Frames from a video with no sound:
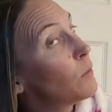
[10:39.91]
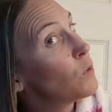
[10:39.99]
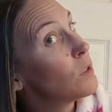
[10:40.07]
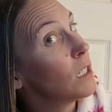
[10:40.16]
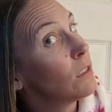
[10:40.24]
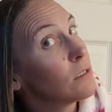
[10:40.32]

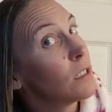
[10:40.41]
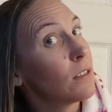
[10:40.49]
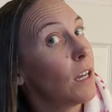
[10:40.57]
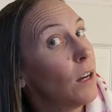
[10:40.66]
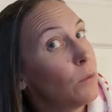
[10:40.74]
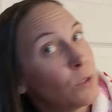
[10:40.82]
times when tangles
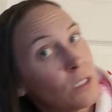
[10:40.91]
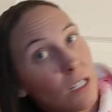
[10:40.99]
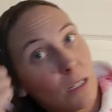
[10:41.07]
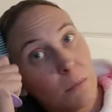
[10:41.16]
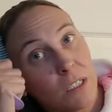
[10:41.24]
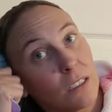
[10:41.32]
like that would
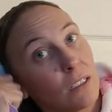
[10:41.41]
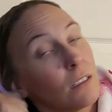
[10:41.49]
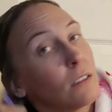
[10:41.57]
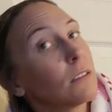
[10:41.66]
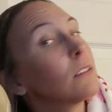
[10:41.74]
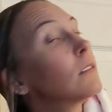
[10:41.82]
take me like